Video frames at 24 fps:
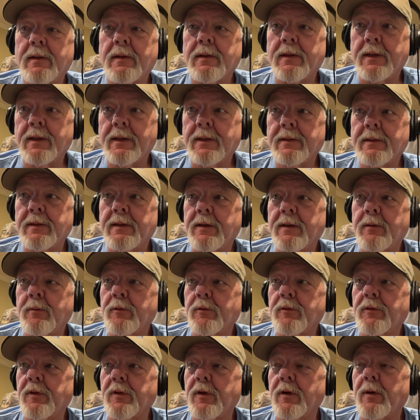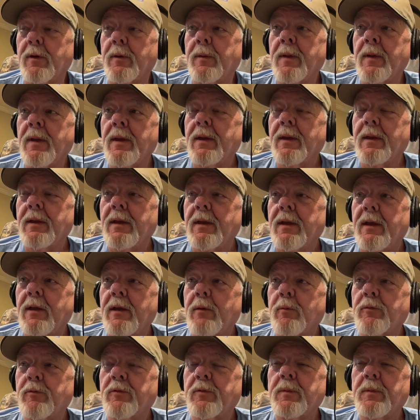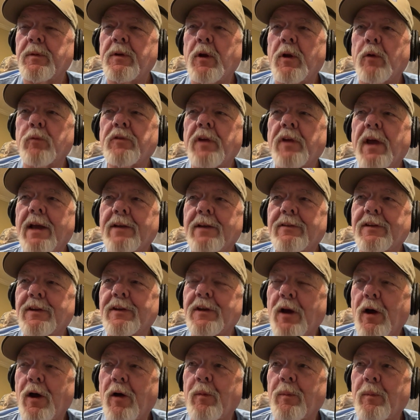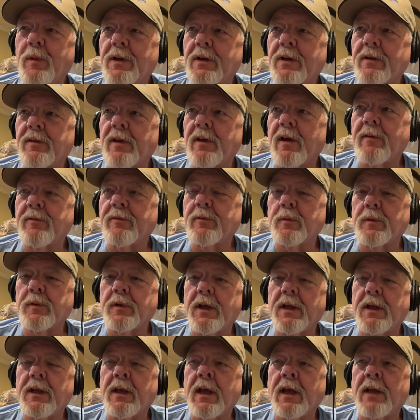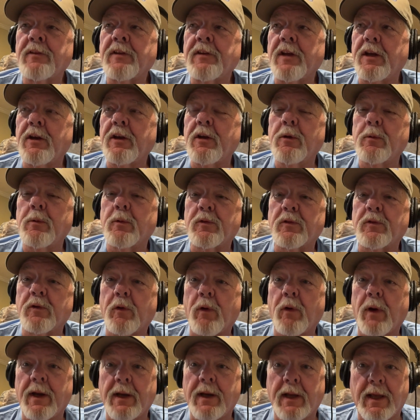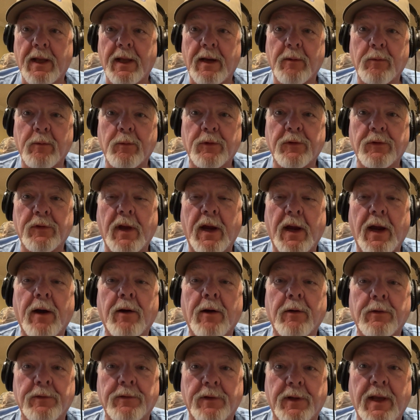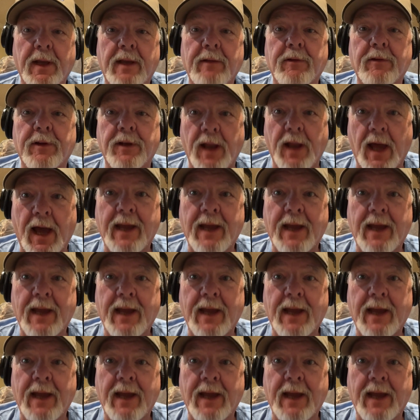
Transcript: Yeah, it was. You know, Toxie called me in his office one day, and I tell you who was great at it was Harold and David